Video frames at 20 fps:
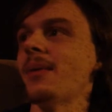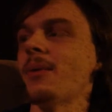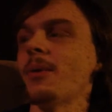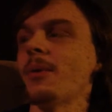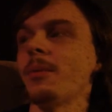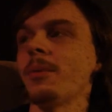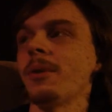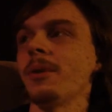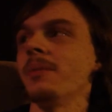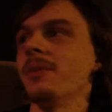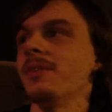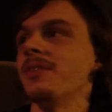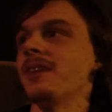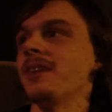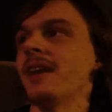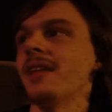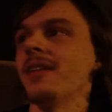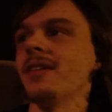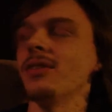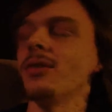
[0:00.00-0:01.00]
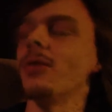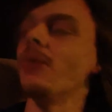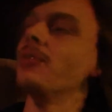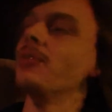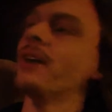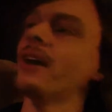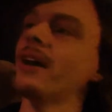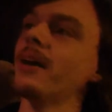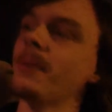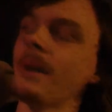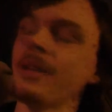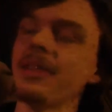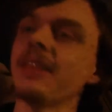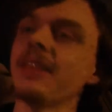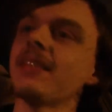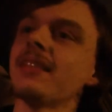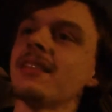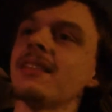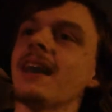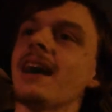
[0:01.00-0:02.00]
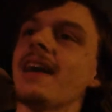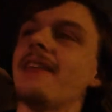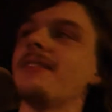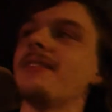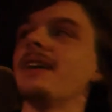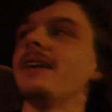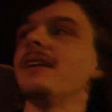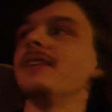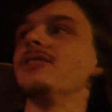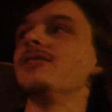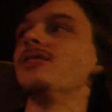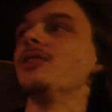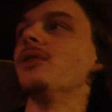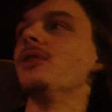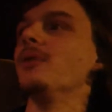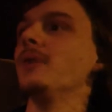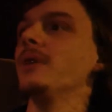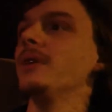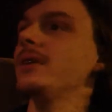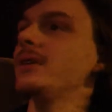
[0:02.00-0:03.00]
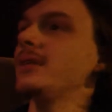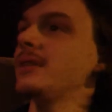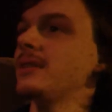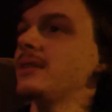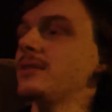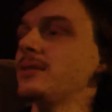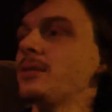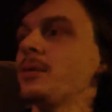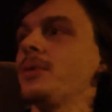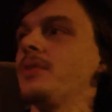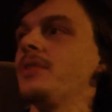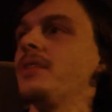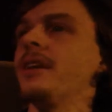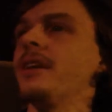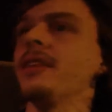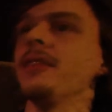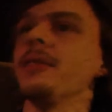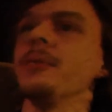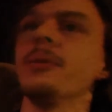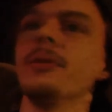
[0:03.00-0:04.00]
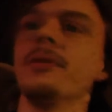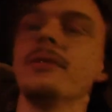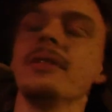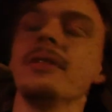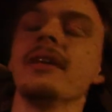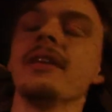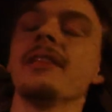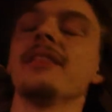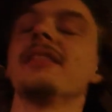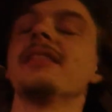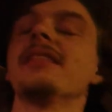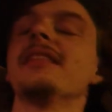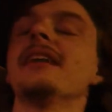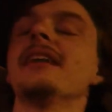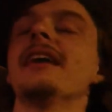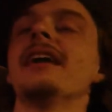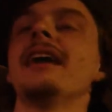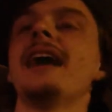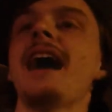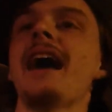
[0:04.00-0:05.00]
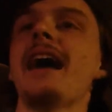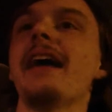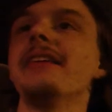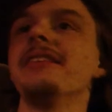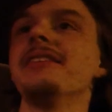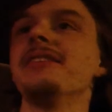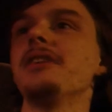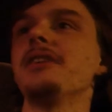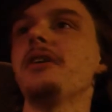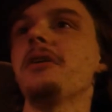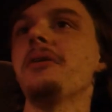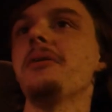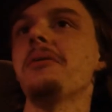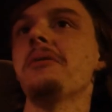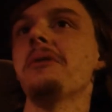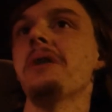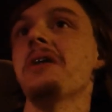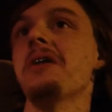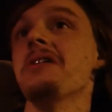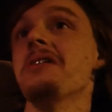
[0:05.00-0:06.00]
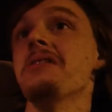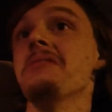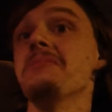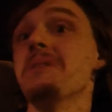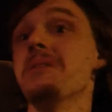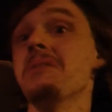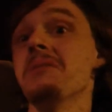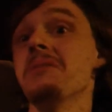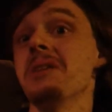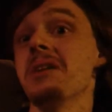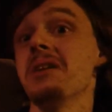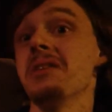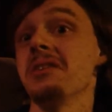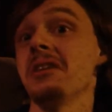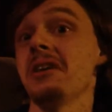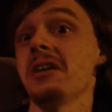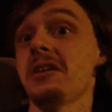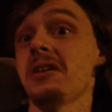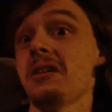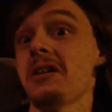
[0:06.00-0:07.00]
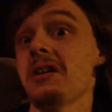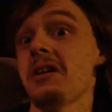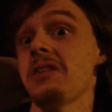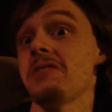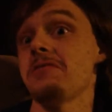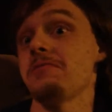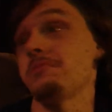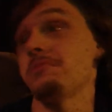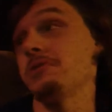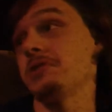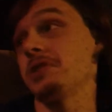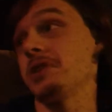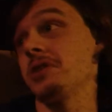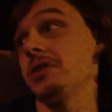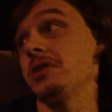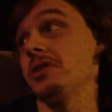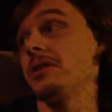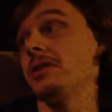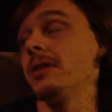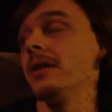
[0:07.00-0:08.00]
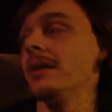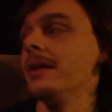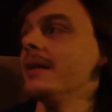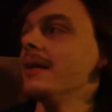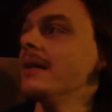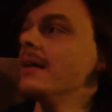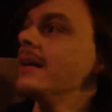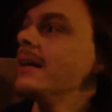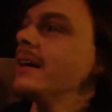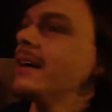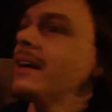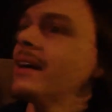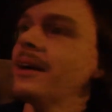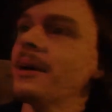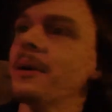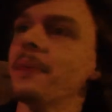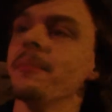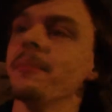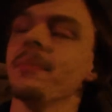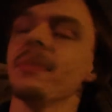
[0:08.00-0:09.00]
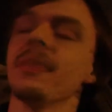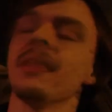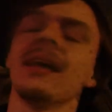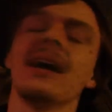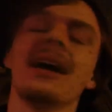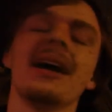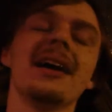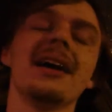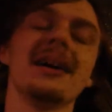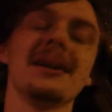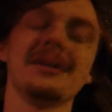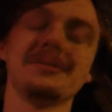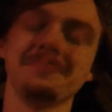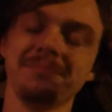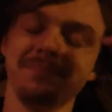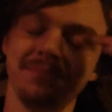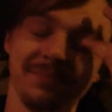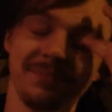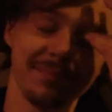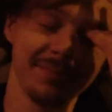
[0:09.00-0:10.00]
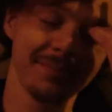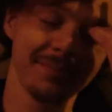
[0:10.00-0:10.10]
were pretty much silent the whole time. I think they laughed at a joke towards the end of the movie that it had, so maybe they thought, it's pretty good. I'm